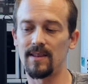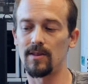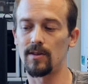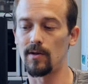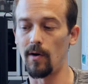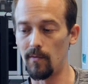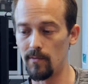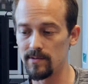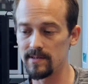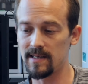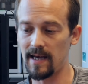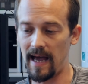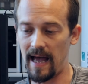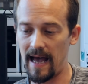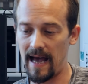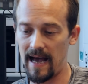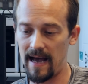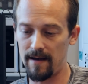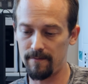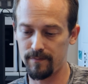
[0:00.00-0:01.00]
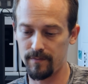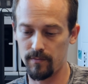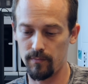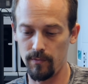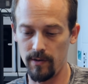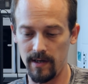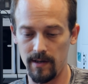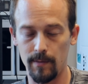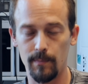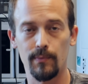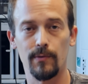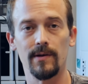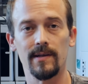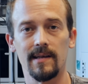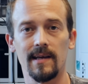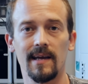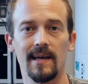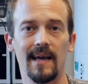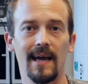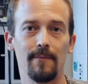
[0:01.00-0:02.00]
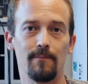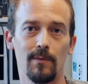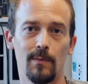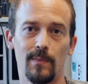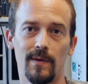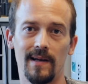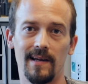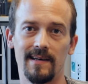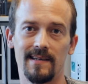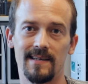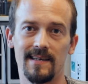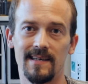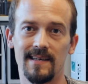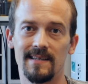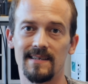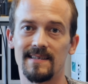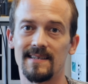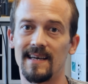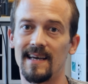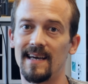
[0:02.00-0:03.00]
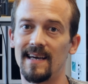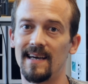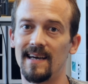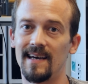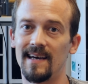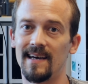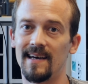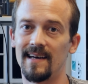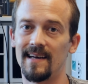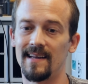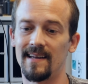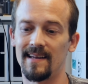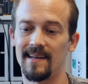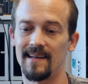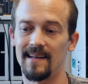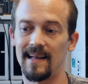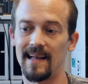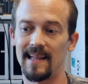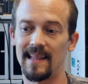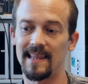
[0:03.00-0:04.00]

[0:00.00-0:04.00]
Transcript: don't have 3D printing capabilities in